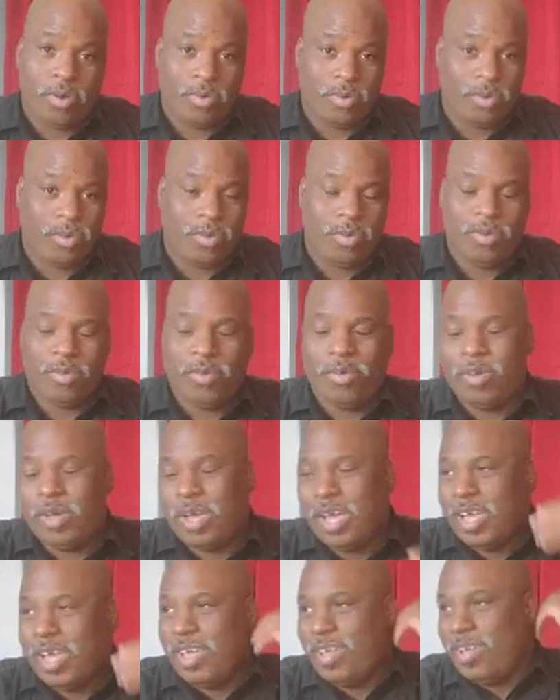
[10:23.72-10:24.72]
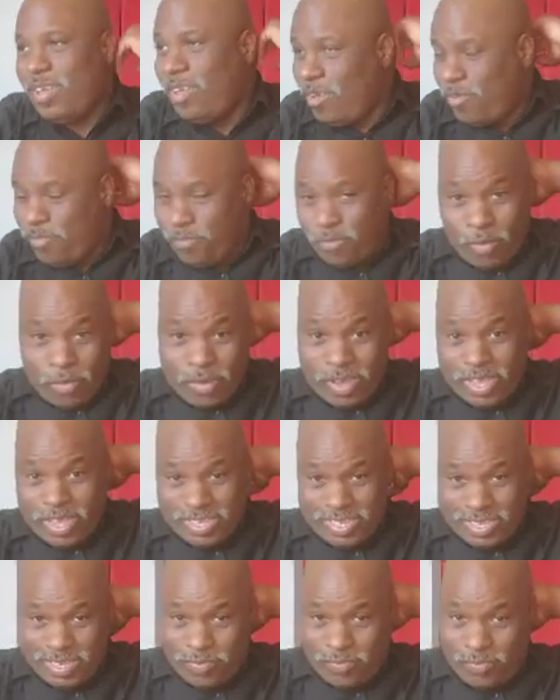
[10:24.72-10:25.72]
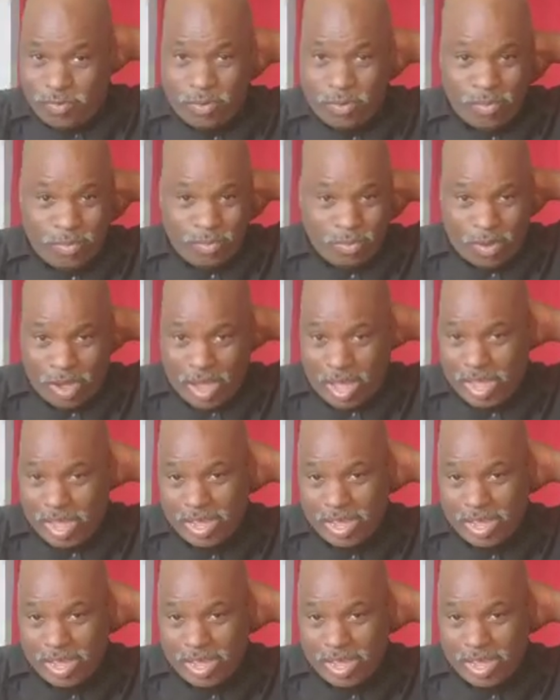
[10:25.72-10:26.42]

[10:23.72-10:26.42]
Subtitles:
Pro, Focus, Flow.